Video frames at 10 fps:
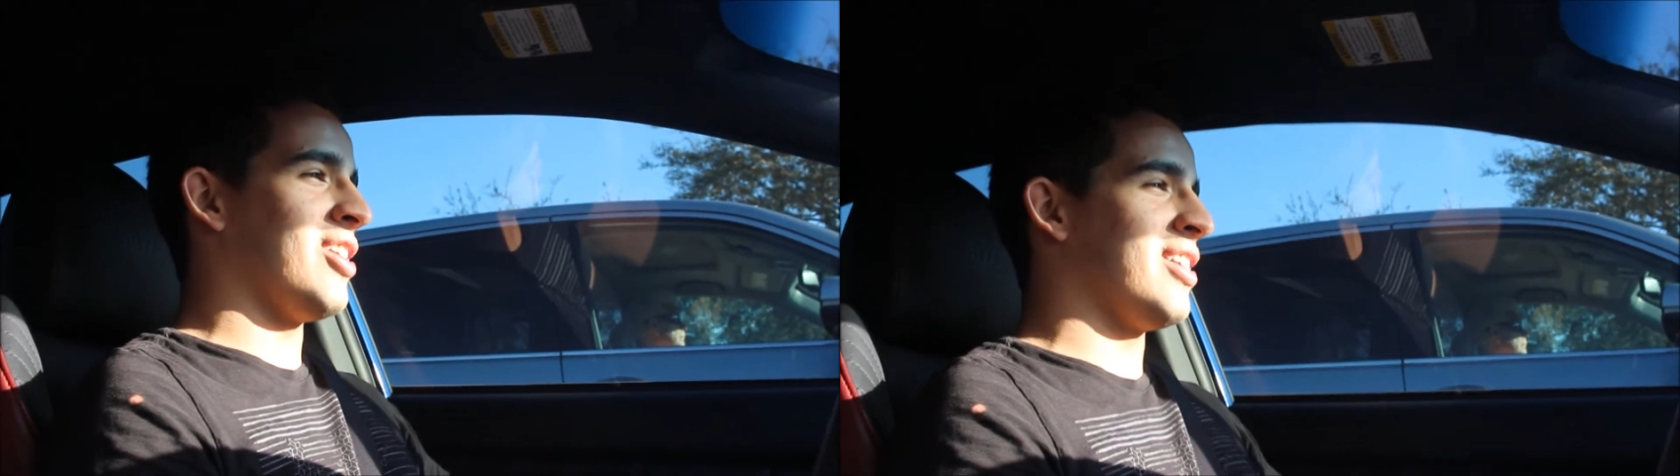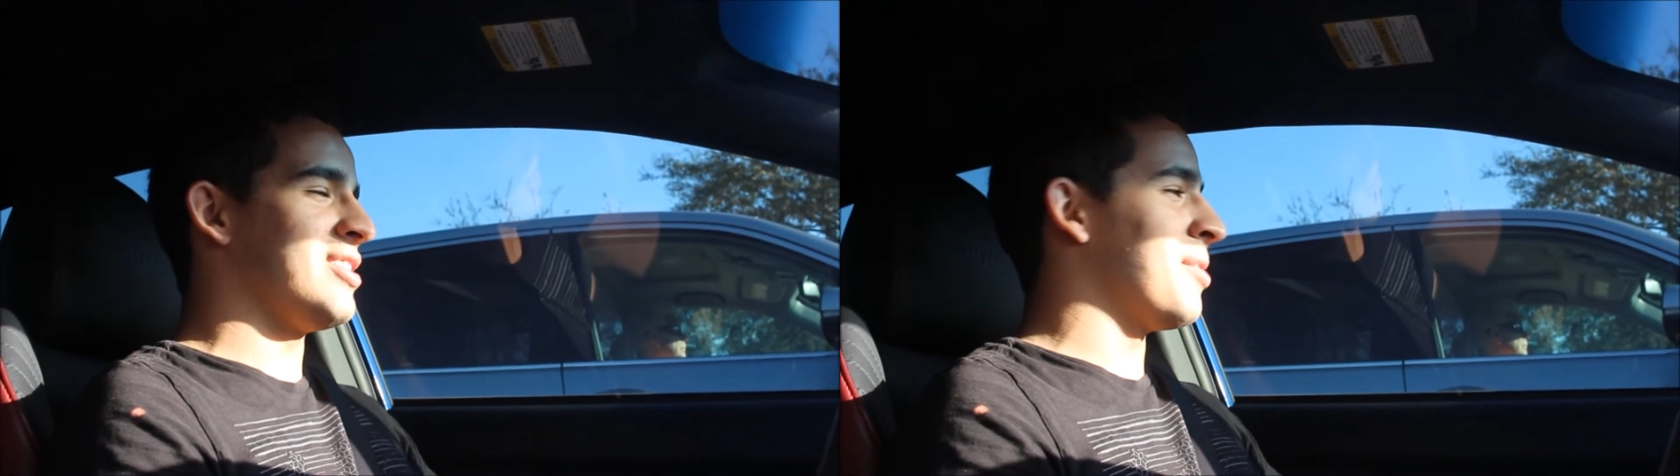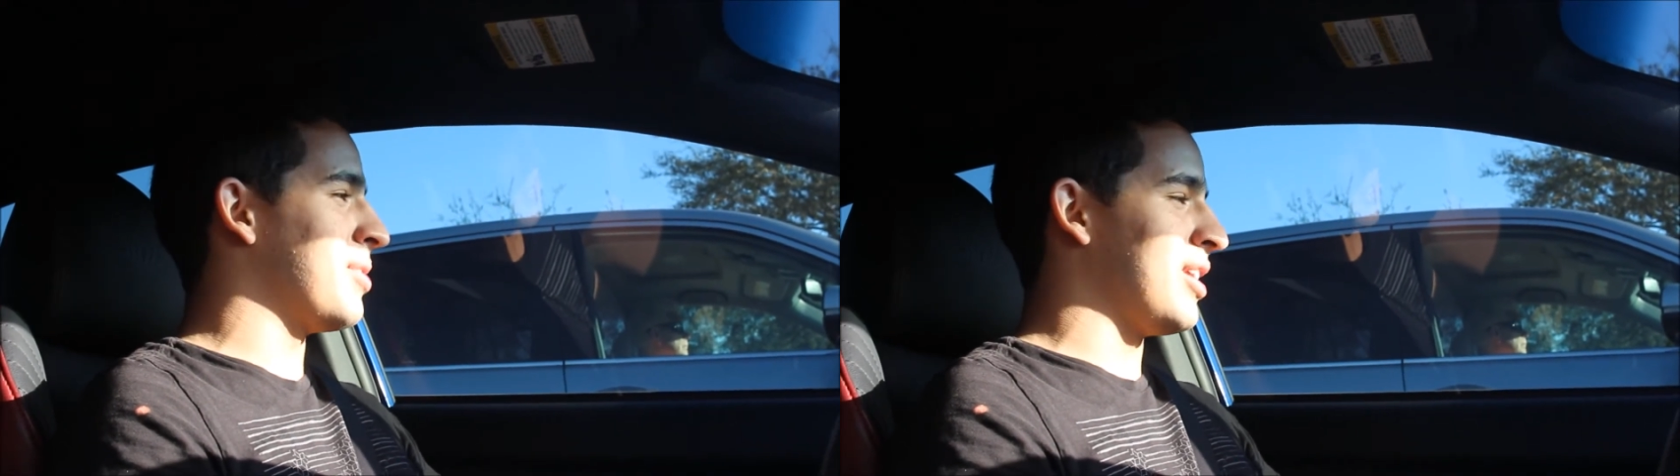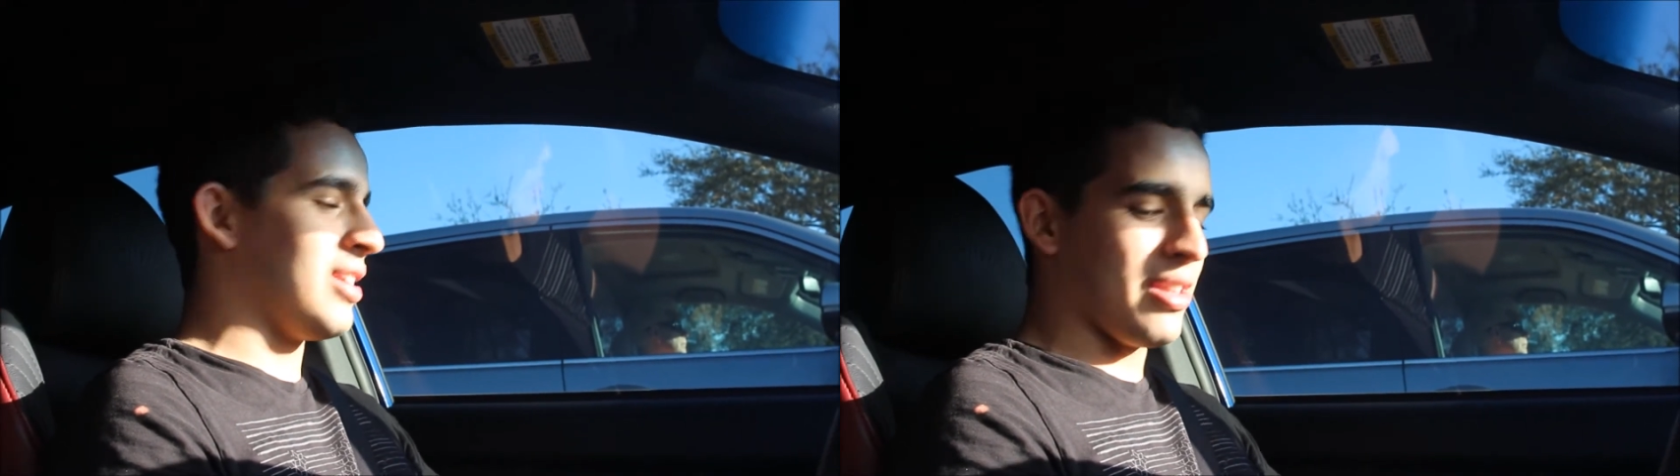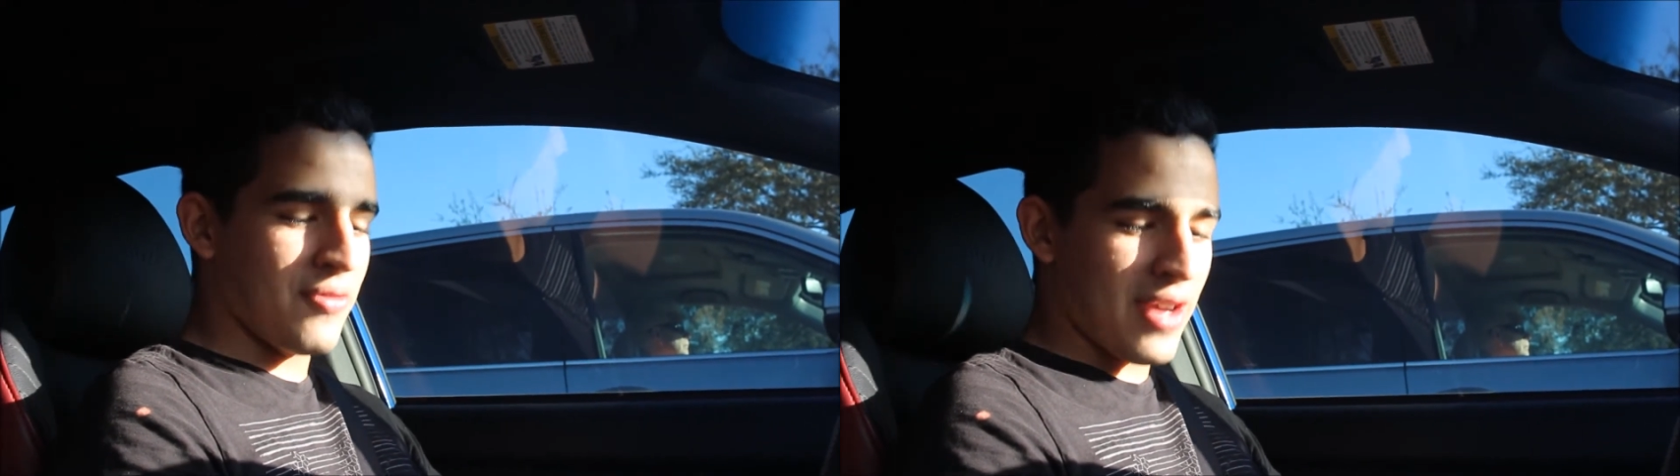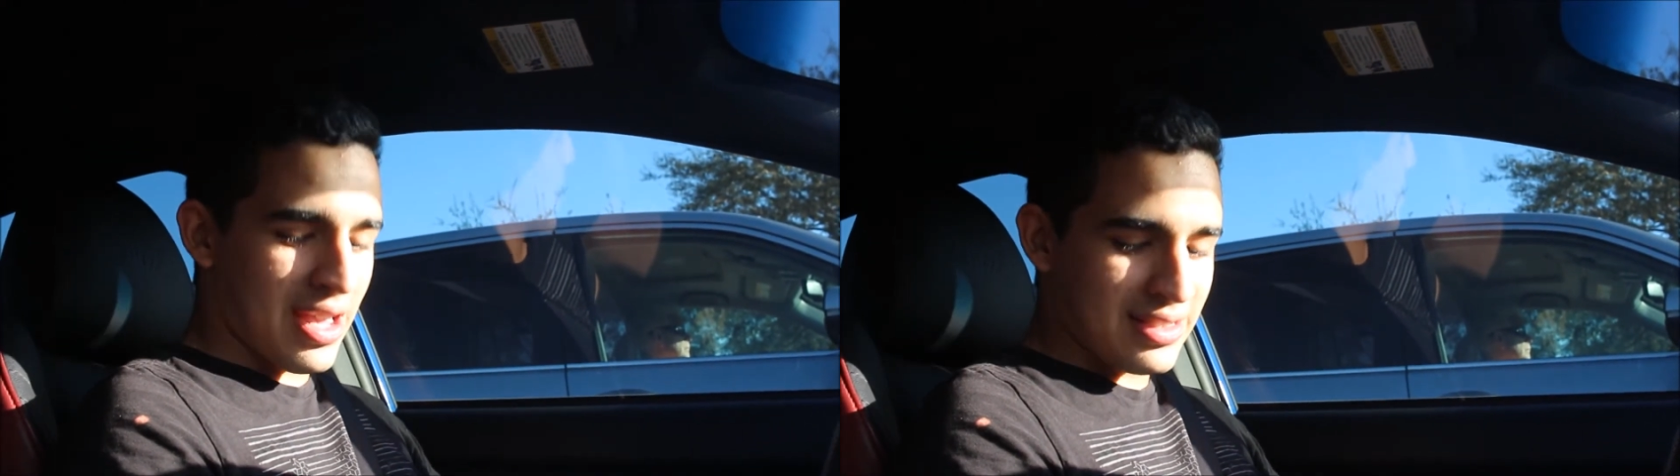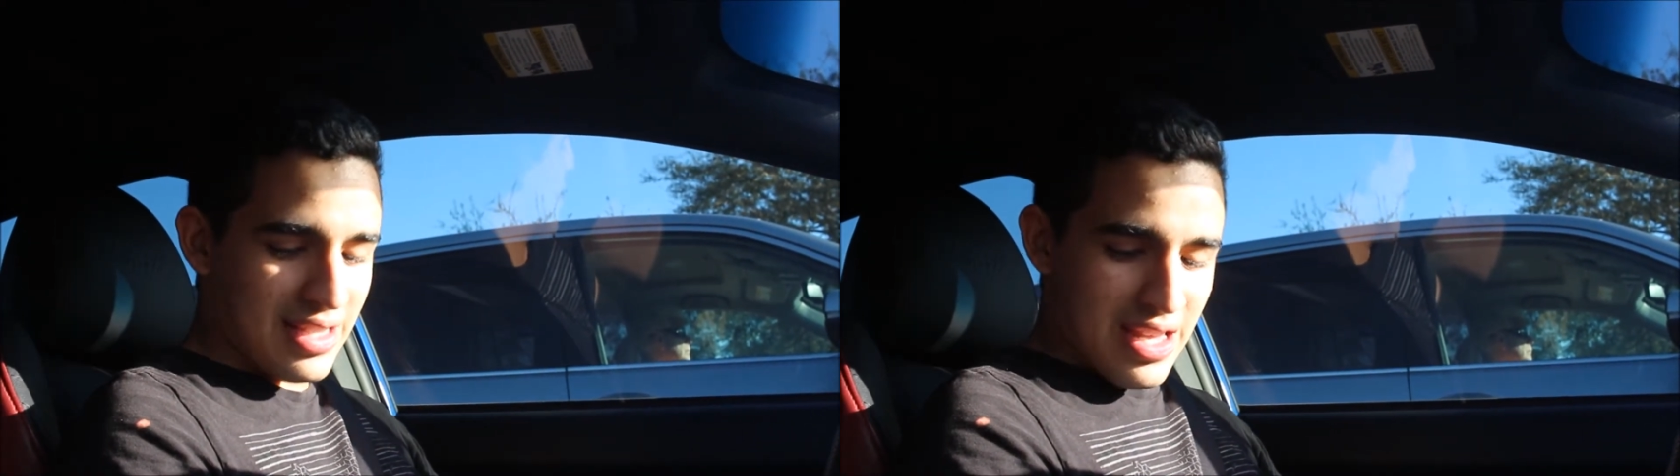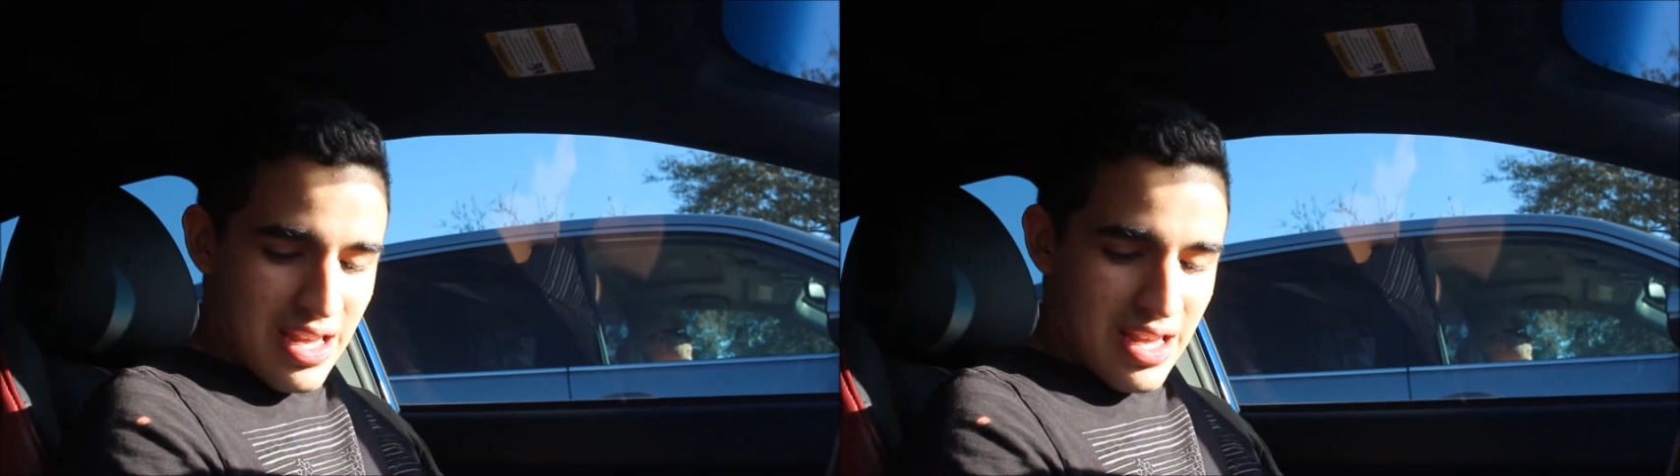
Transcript: not intimidatingly fast.